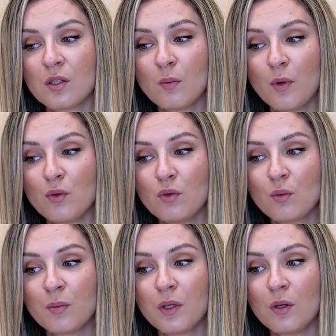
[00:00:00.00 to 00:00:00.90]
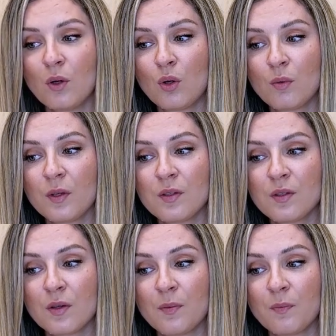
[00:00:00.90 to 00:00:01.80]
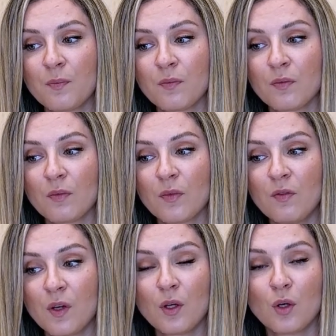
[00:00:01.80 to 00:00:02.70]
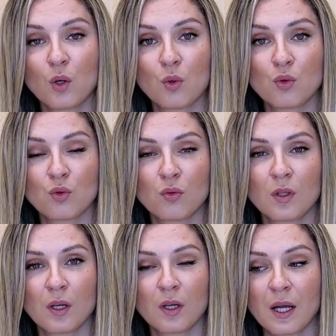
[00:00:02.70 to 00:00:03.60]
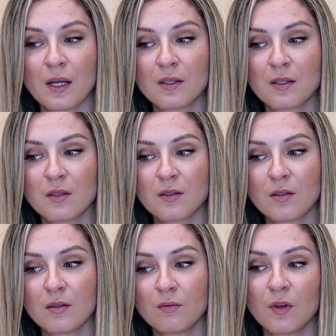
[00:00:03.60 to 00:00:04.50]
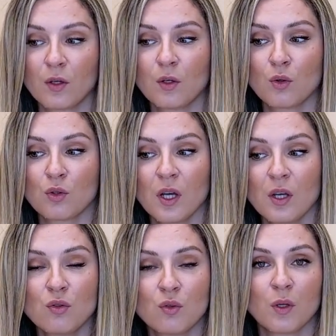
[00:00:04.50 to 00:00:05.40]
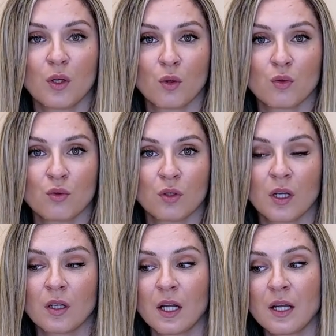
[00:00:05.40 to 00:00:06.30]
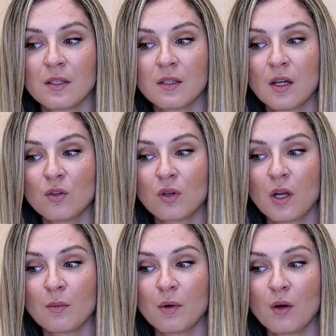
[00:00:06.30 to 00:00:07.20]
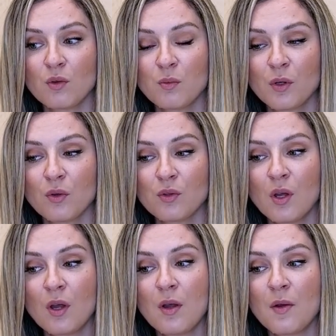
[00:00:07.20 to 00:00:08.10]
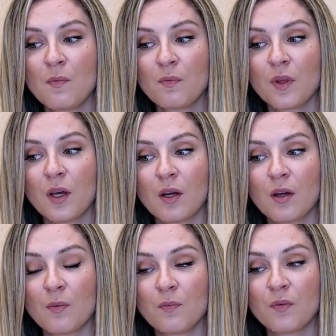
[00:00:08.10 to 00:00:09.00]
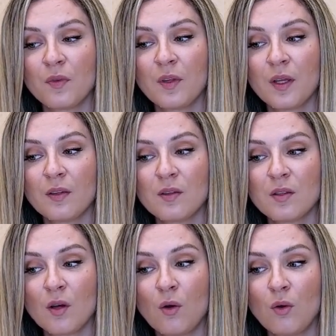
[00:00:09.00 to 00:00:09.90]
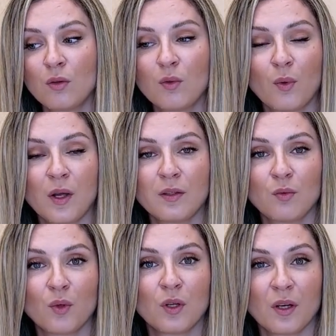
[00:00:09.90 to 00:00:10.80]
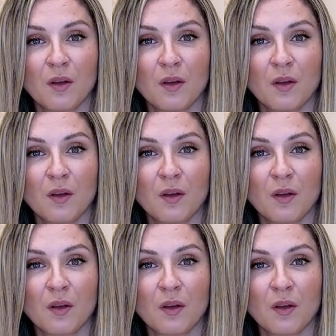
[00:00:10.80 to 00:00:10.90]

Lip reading: supposed to be always very close to the client's, has to be close to the client's natural eyebrows, because that is the only way that we're gonna